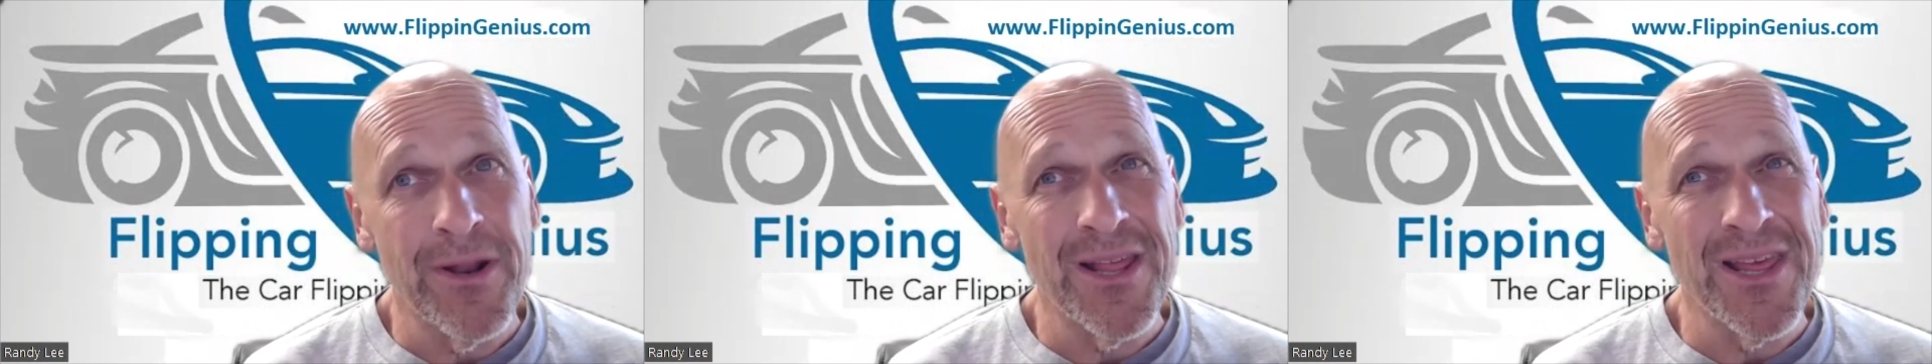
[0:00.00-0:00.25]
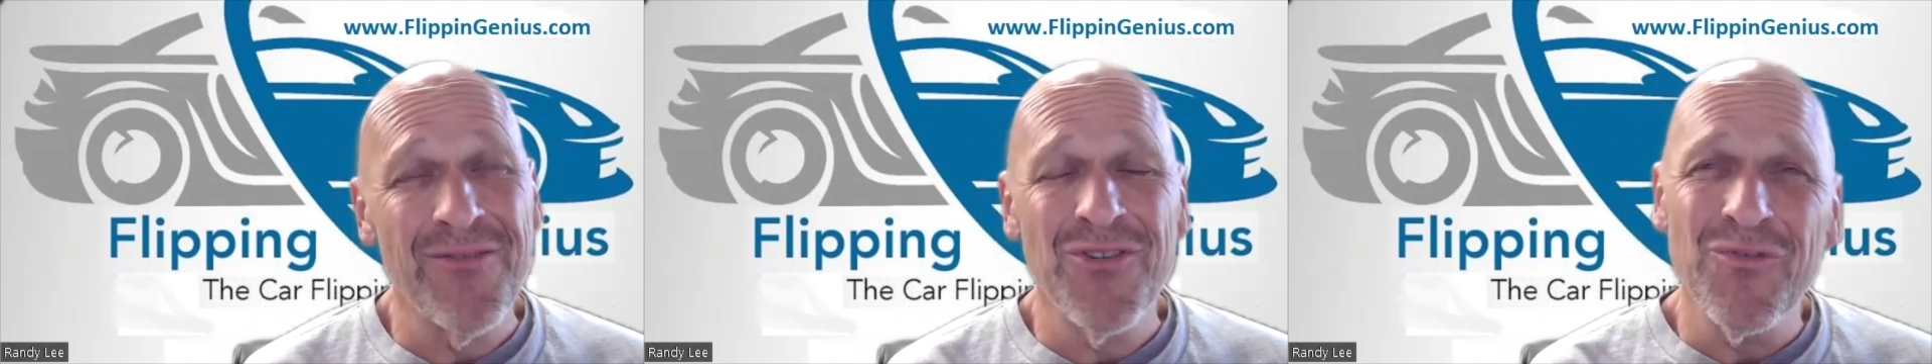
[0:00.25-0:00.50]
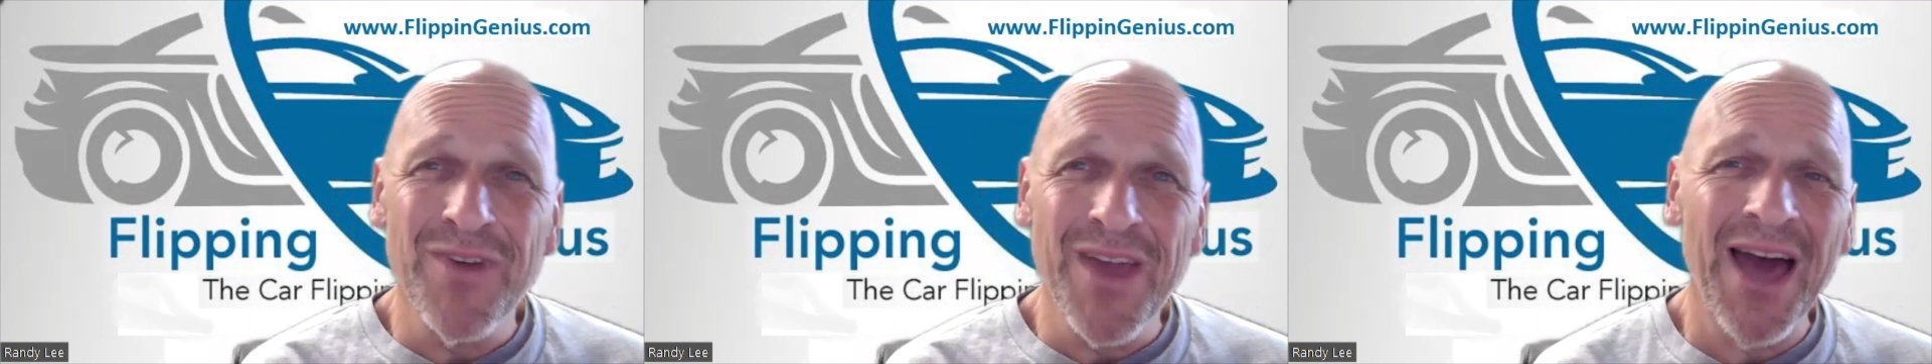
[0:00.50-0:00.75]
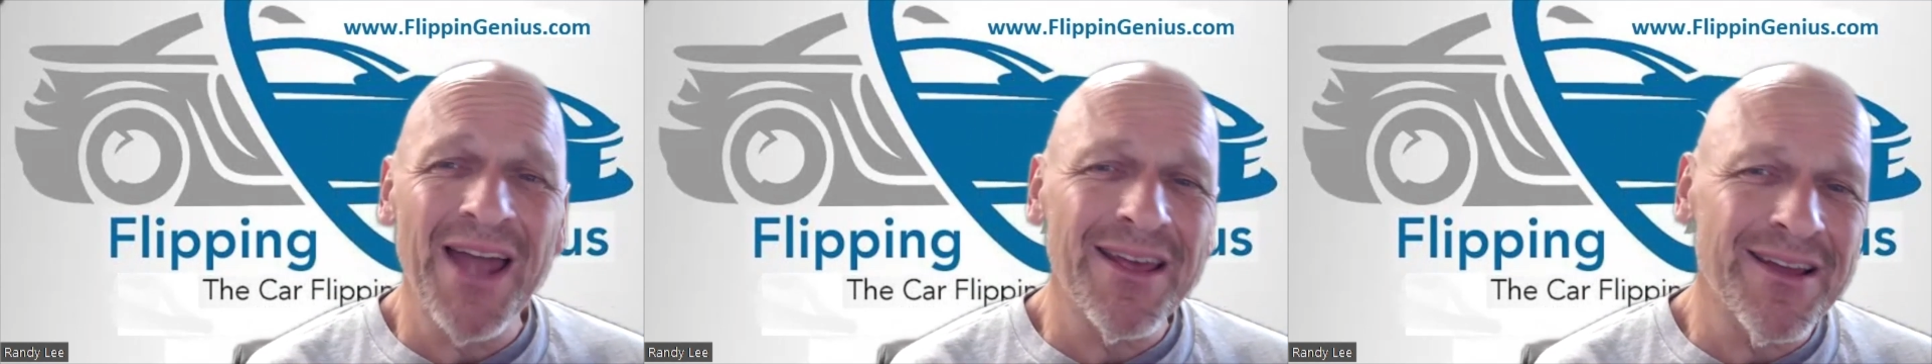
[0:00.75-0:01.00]
But if you've
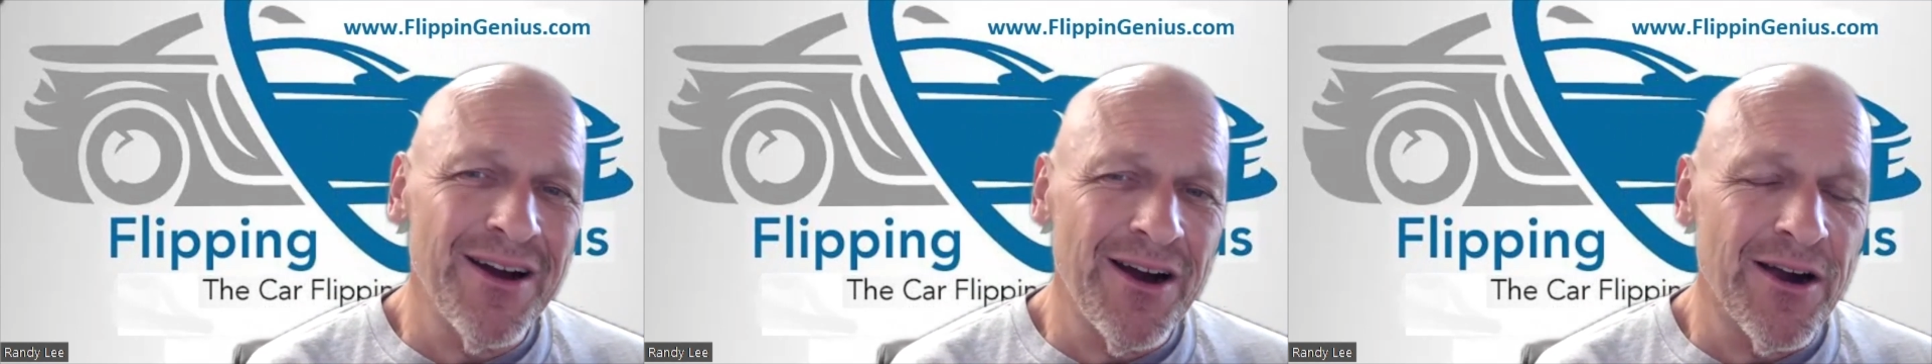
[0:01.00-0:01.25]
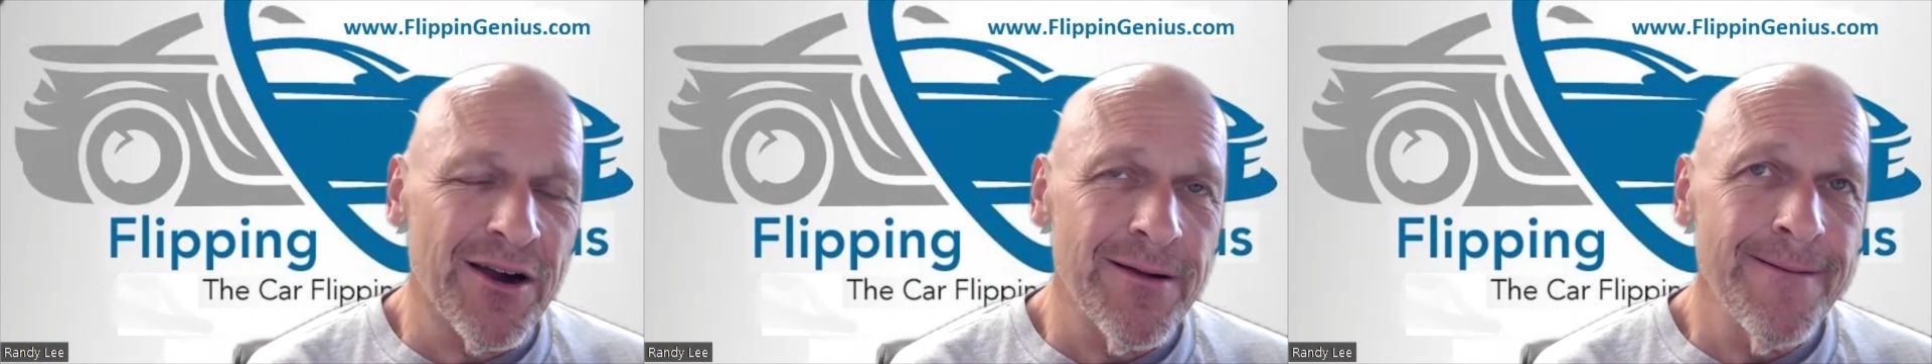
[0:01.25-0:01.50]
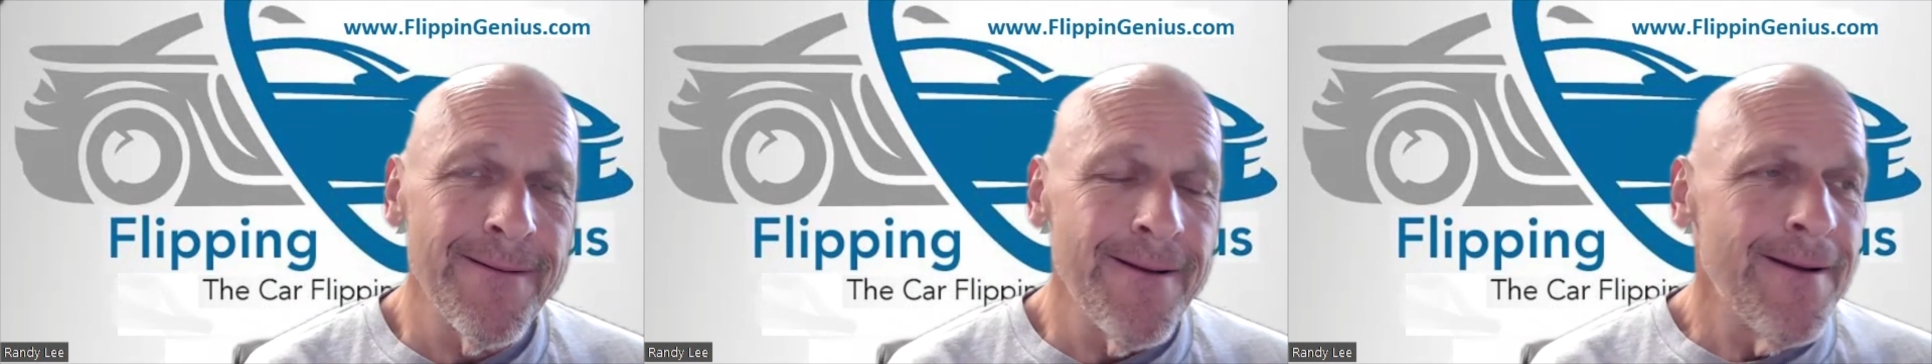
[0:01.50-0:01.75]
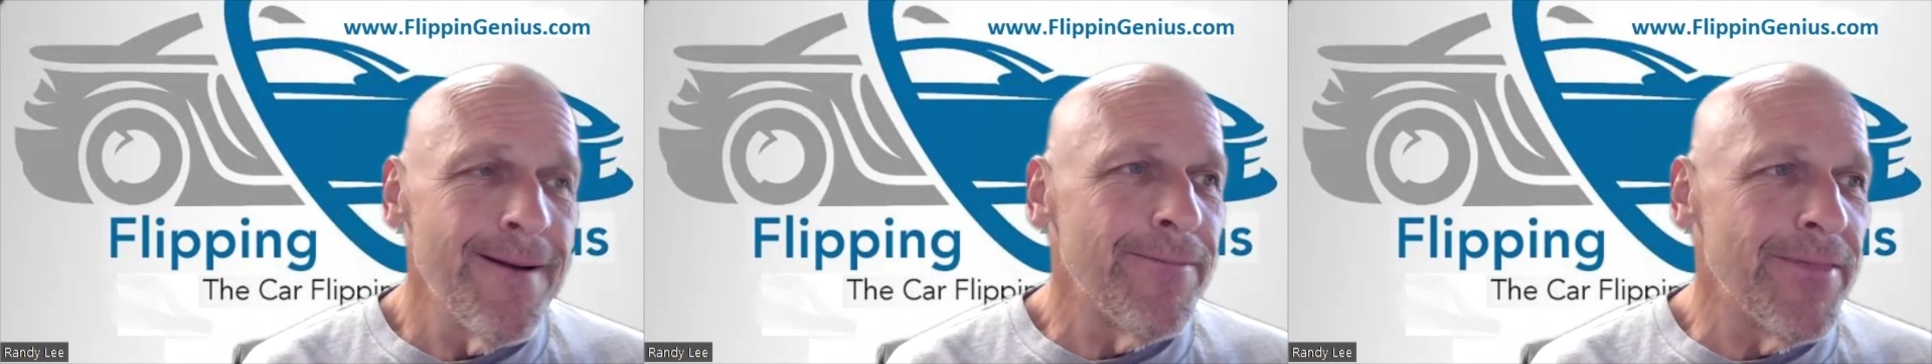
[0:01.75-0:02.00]
got a car
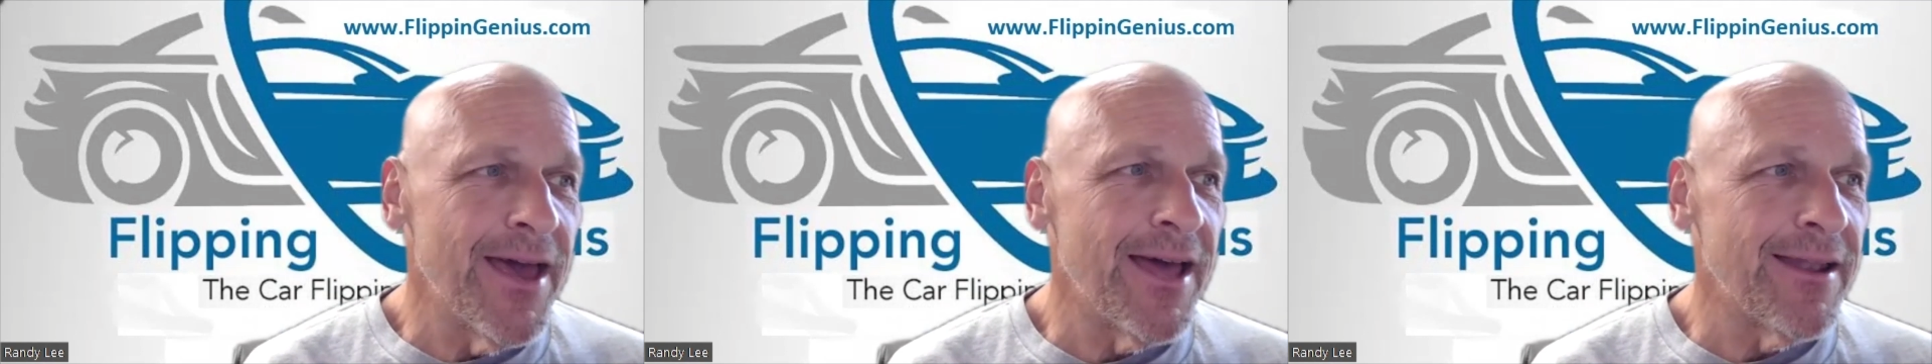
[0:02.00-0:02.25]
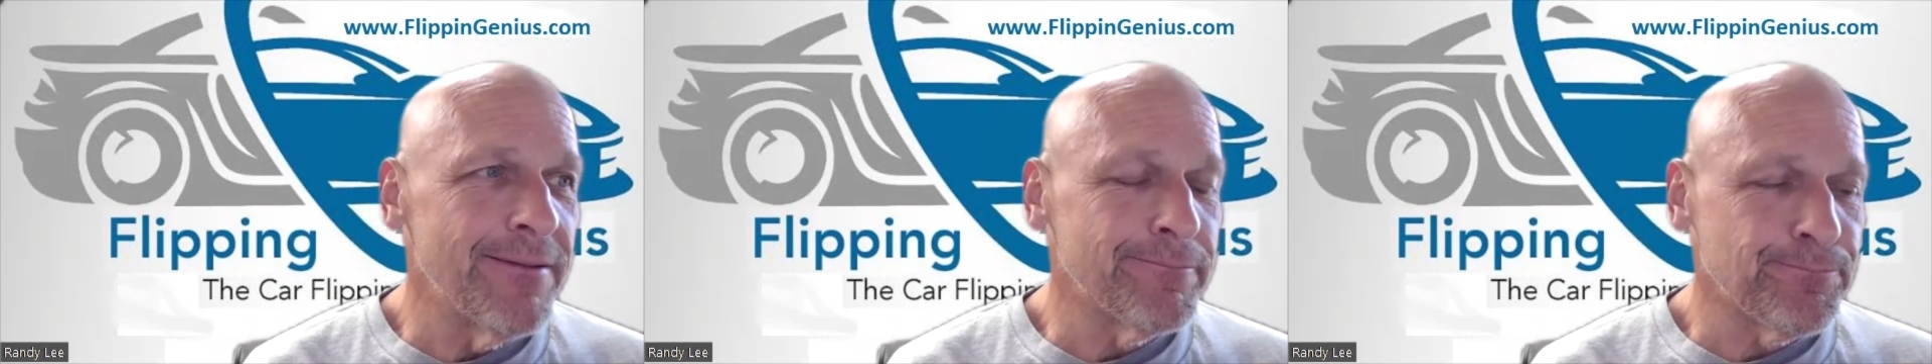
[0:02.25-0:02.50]
that